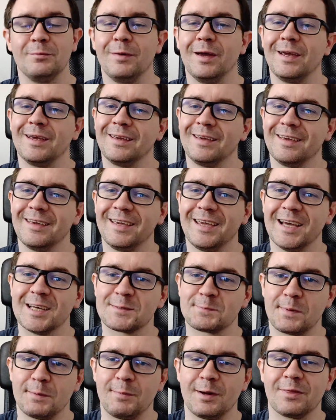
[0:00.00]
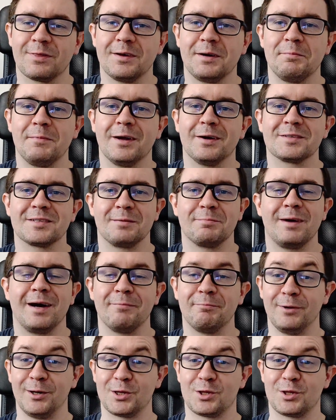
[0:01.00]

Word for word: You may guess by my thumbnails, I'm not